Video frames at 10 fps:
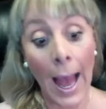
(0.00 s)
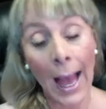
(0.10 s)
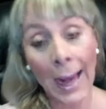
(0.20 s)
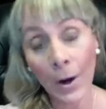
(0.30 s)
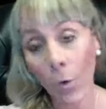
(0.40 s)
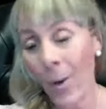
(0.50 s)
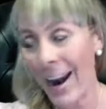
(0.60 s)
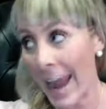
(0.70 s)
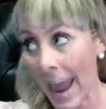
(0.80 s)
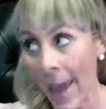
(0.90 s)
And
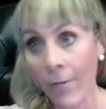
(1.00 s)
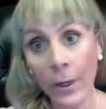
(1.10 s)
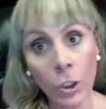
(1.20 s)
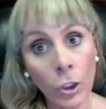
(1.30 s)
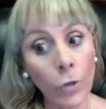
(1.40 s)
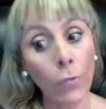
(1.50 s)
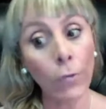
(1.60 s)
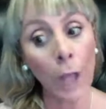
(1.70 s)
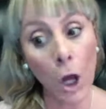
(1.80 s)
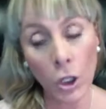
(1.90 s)
whenever you
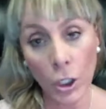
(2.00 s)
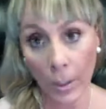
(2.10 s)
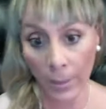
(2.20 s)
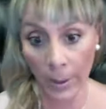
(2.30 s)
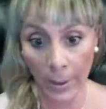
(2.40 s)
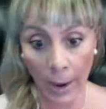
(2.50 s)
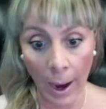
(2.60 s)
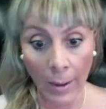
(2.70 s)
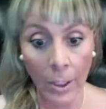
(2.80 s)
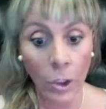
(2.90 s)
flush a
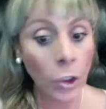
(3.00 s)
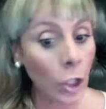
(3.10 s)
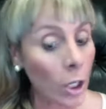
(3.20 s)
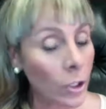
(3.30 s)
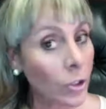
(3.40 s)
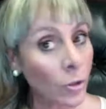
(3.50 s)
meridian, just